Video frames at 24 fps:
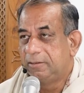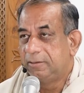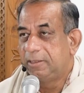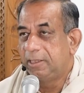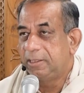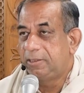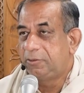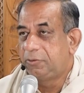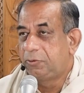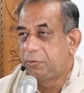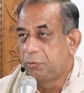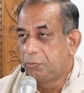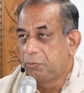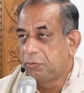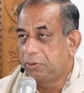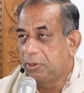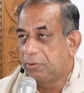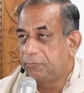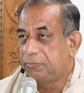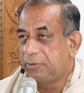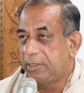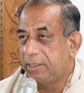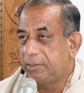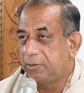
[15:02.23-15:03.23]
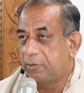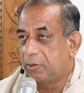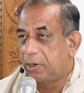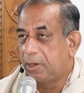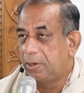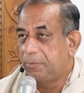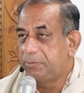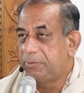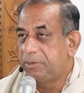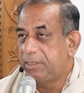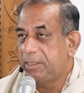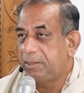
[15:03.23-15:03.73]
the truth of that
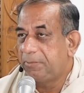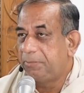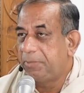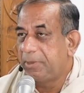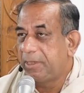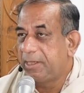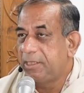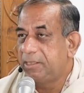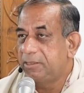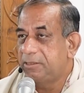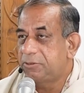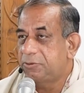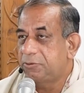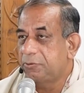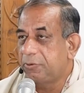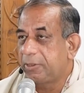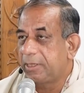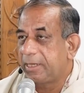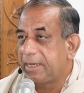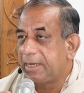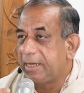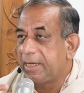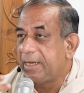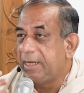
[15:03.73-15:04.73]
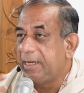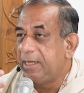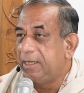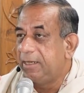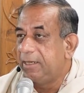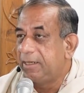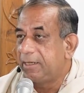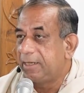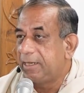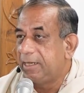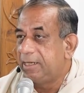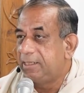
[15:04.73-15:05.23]
object begins to
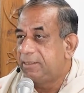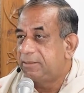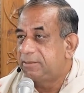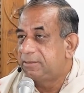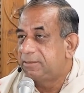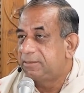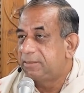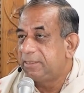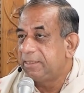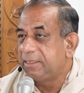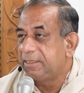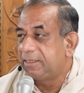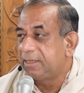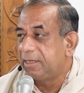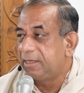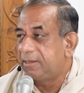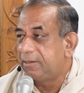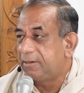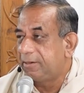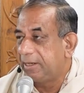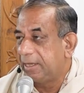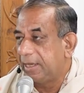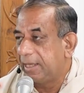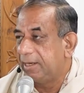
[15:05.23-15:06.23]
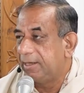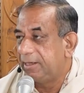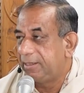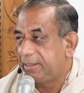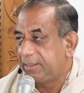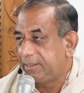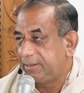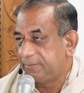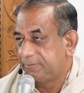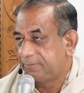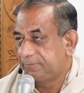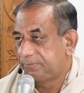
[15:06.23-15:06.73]
yield its secret
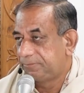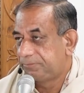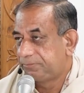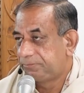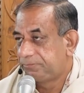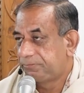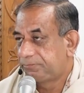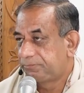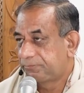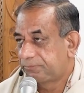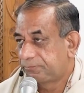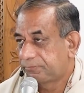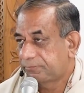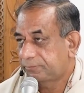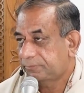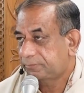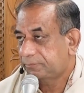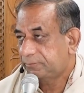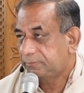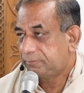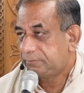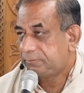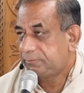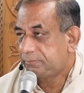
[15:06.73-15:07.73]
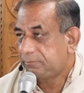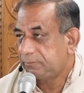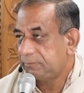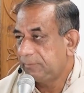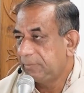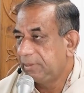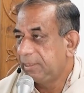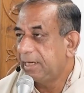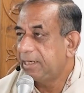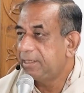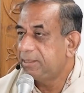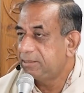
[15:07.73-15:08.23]
reality.
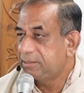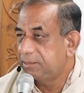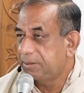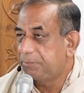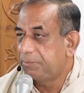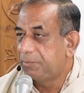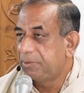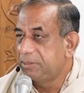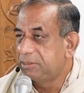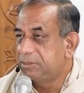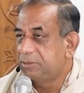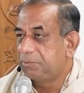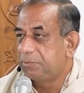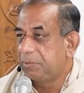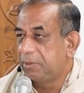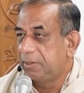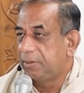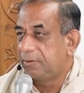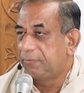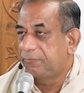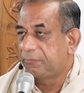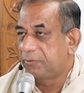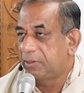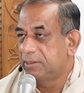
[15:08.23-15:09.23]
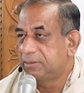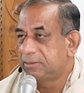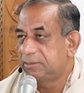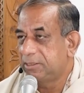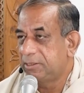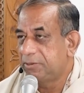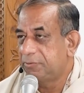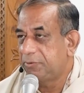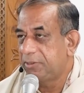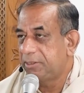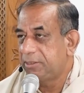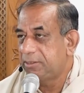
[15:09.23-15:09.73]
That is the principle of
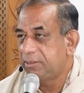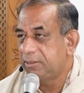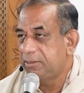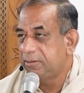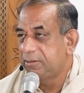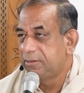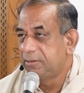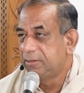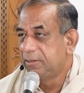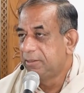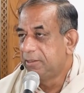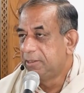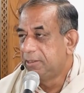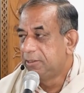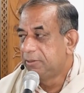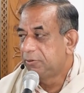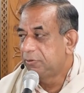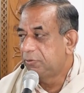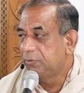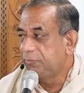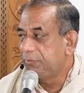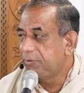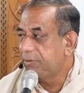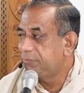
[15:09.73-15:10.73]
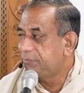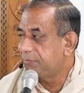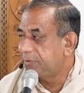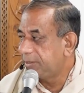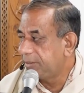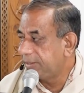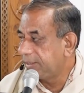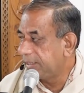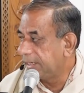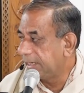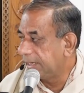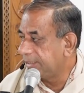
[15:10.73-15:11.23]
concentration through which one
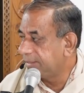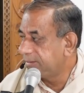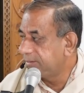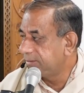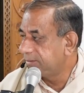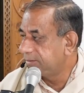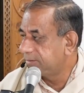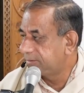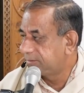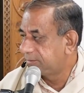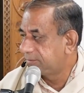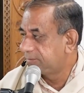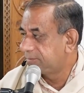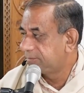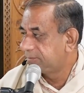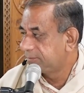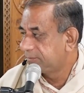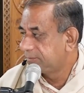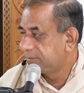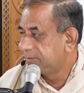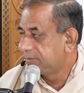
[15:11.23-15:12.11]
realizes